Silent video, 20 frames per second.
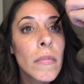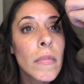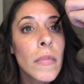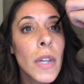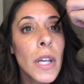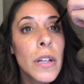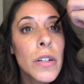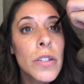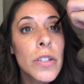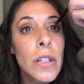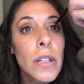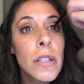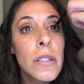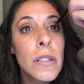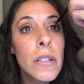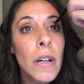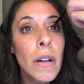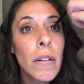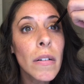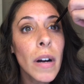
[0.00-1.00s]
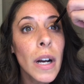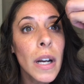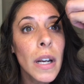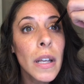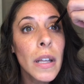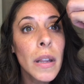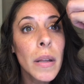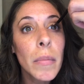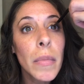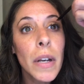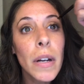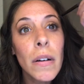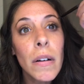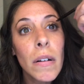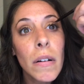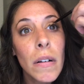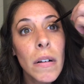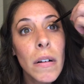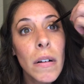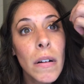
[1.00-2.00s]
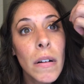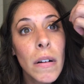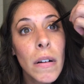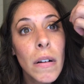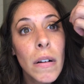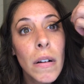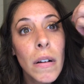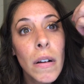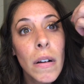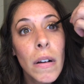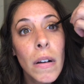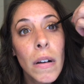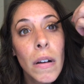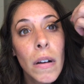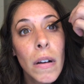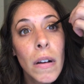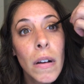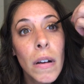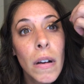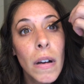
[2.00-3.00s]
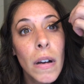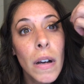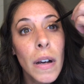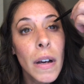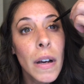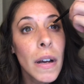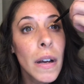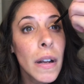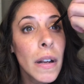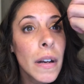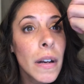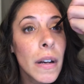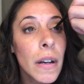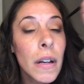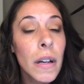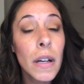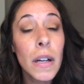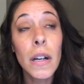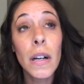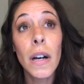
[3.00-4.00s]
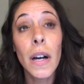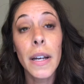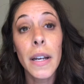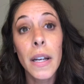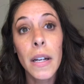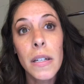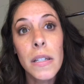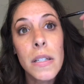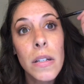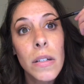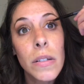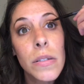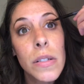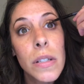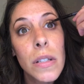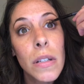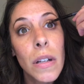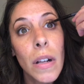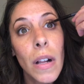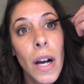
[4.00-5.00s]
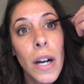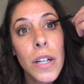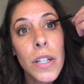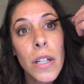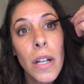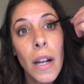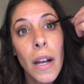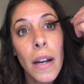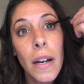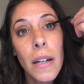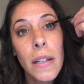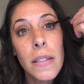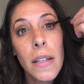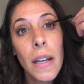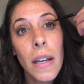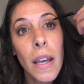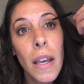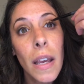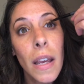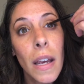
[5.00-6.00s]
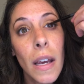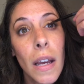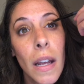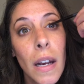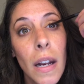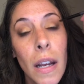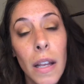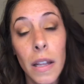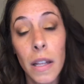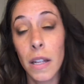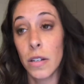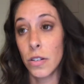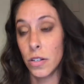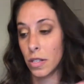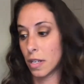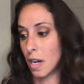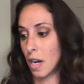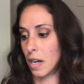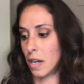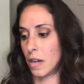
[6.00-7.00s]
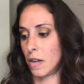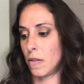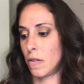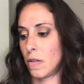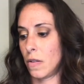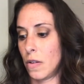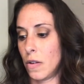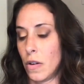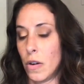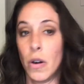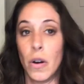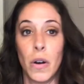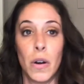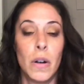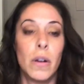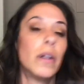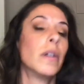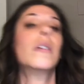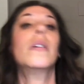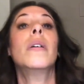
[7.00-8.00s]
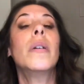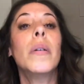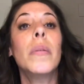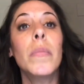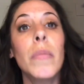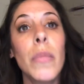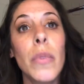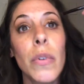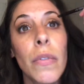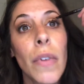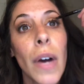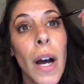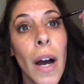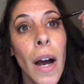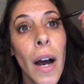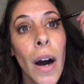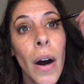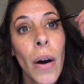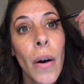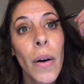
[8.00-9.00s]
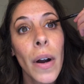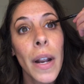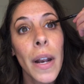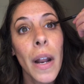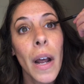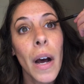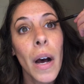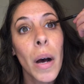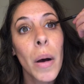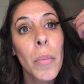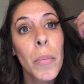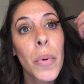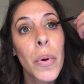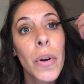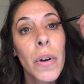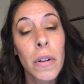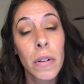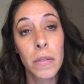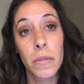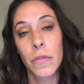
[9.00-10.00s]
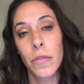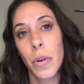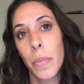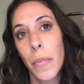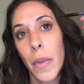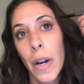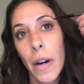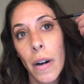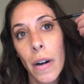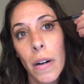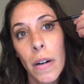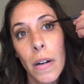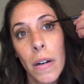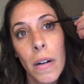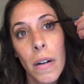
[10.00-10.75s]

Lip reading: I usually start right in the middle, and I get as close to the lash line as I can, and then just kind of move out and up from there.